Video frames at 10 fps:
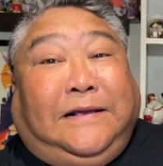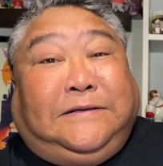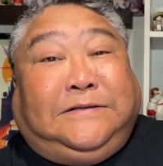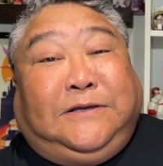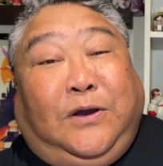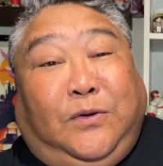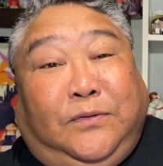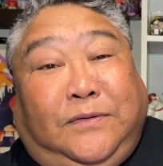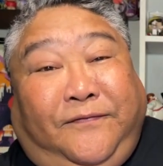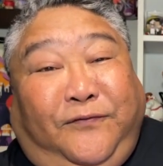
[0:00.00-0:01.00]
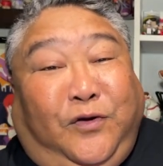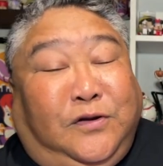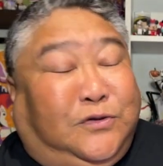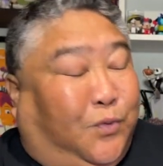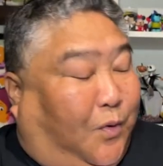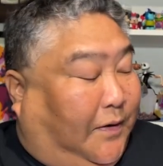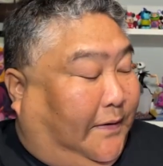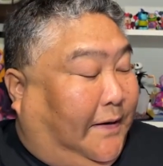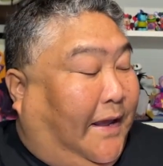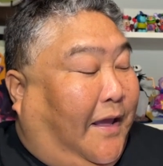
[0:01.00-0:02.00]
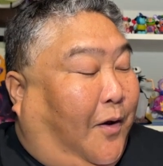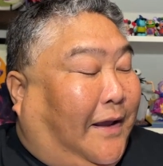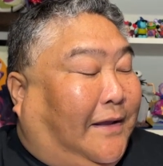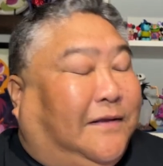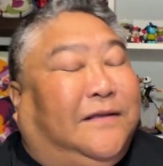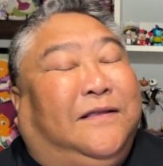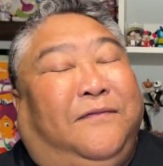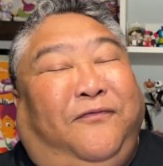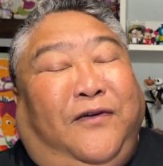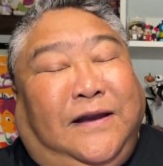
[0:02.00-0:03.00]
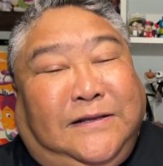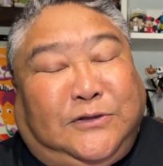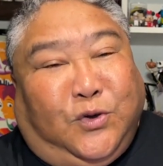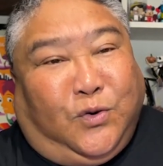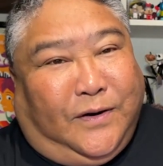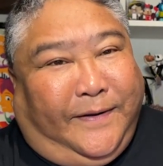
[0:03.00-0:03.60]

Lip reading: So, the first one, okay, funny story.